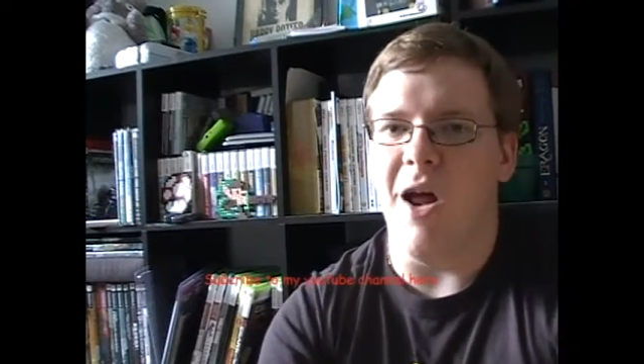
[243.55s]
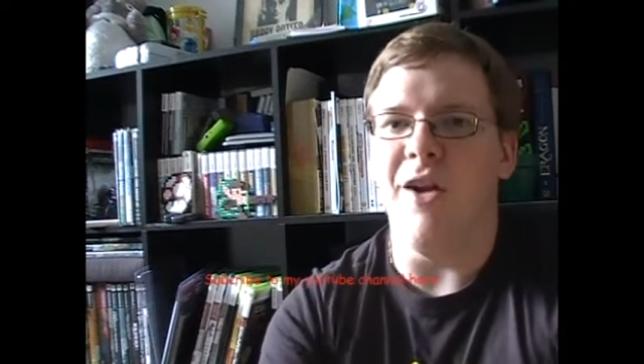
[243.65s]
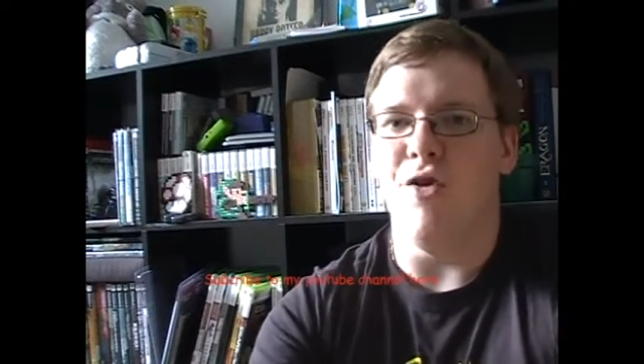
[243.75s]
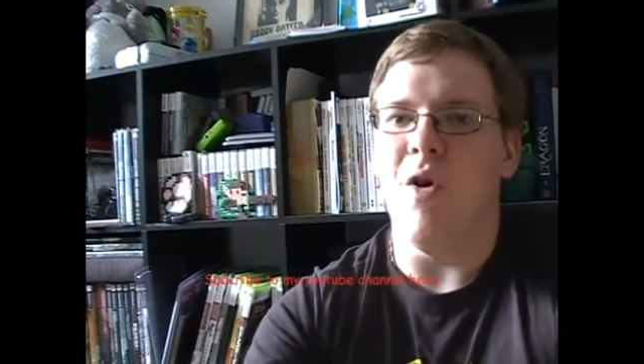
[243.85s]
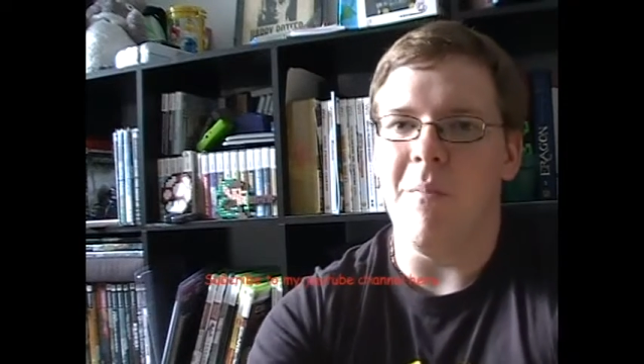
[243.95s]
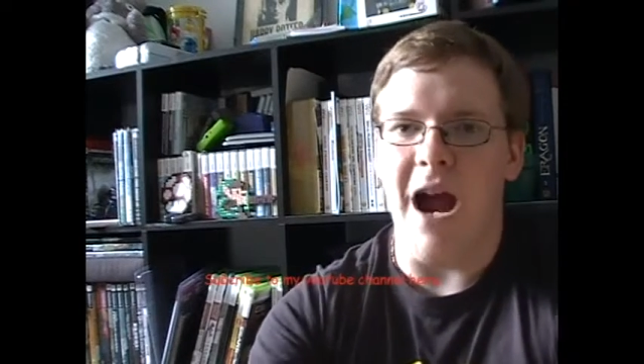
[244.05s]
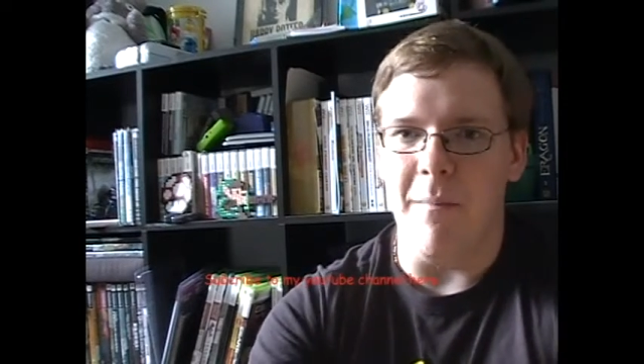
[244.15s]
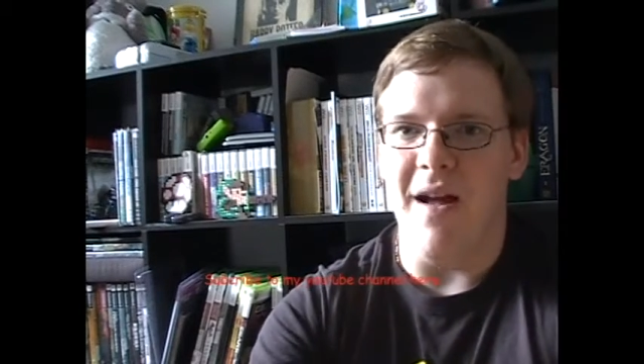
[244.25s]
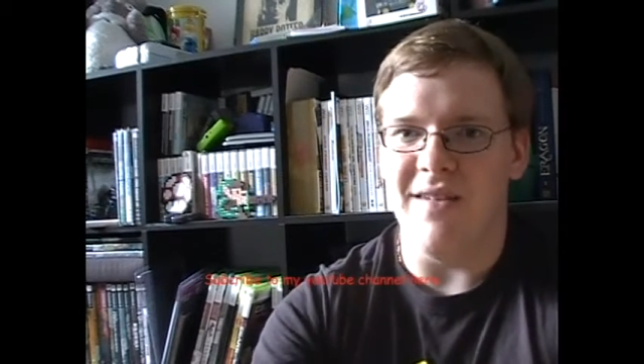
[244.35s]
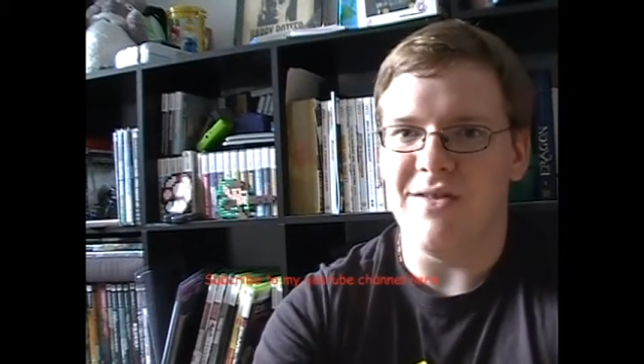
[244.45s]
but I'm doing
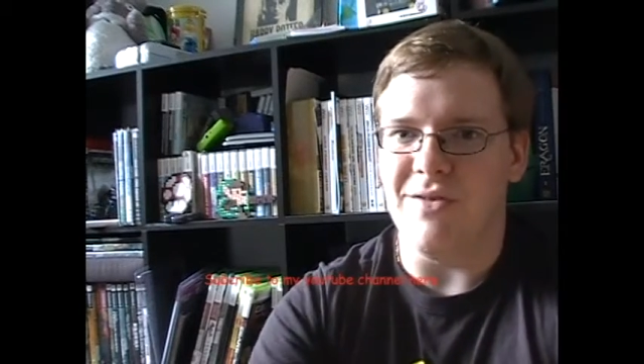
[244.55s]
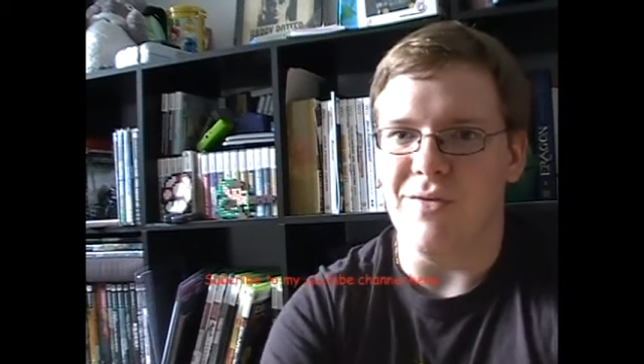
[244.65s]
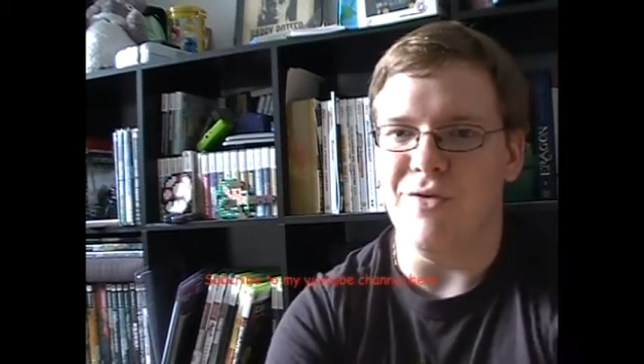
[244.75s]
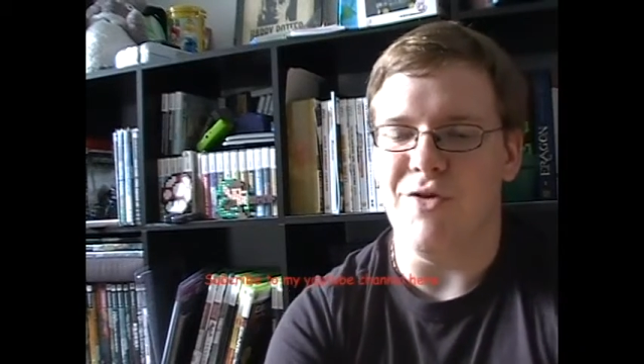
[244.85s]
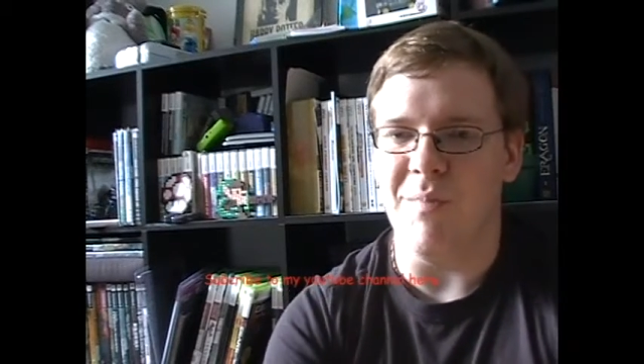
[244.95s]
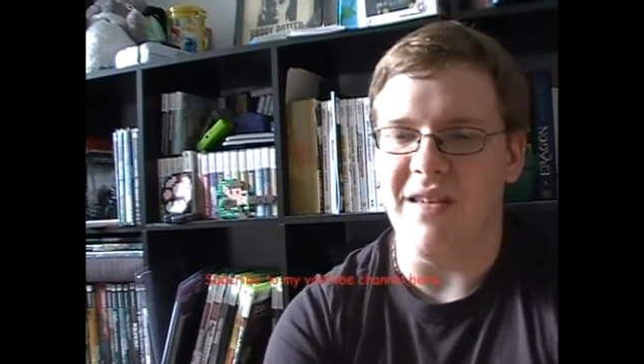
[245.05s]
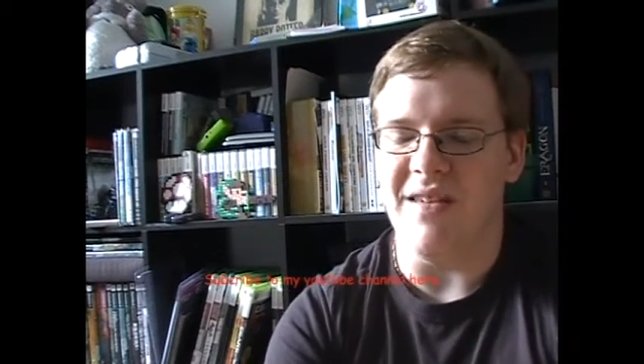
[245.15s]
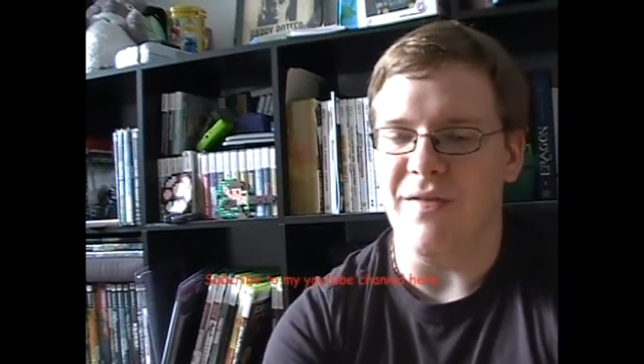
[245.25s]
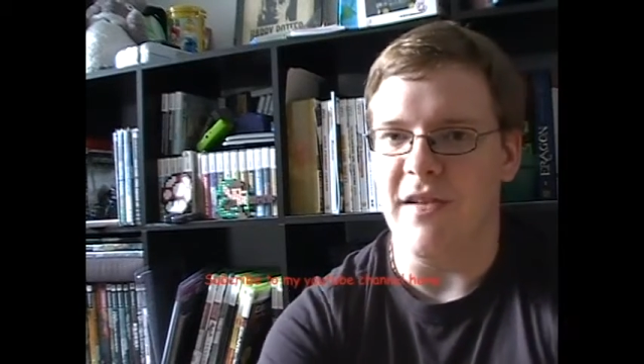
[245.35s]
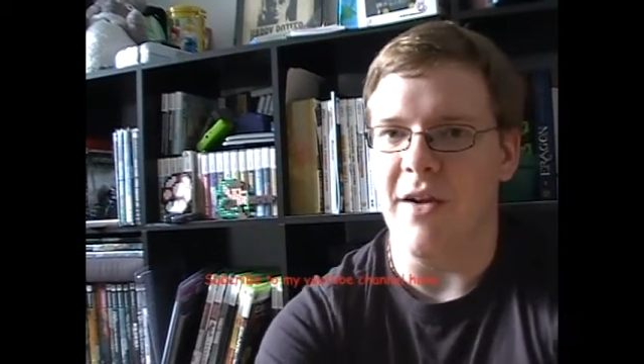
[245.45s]
my best to make
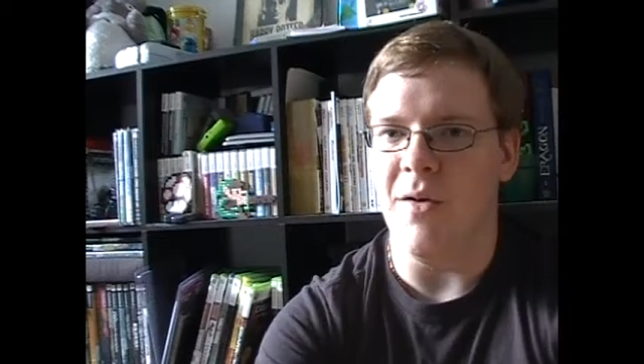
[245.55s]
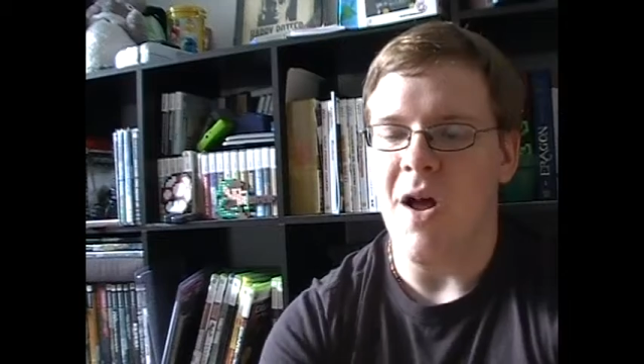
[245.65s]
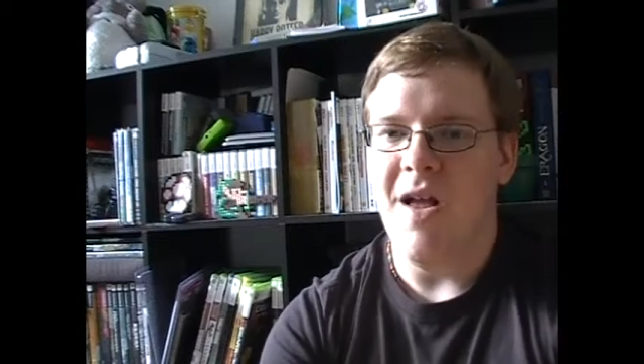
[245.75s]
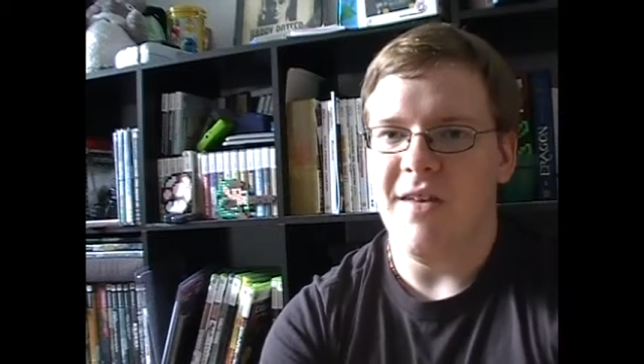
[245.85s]
this video.